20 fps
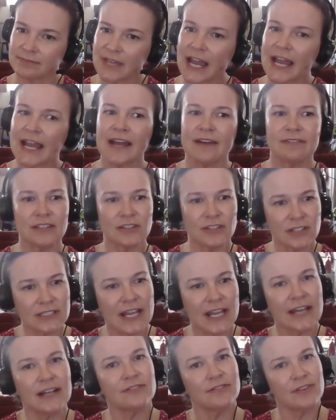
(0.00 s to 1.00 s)
I haven't looked
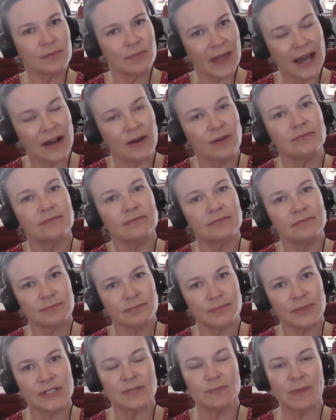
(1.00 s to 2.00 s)
at it from that
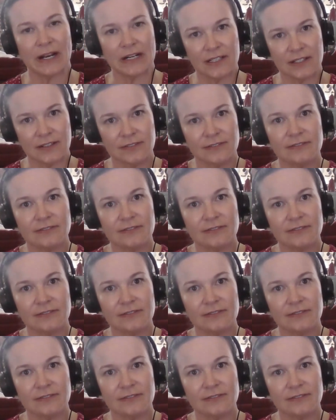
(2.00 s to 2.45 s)
perspective.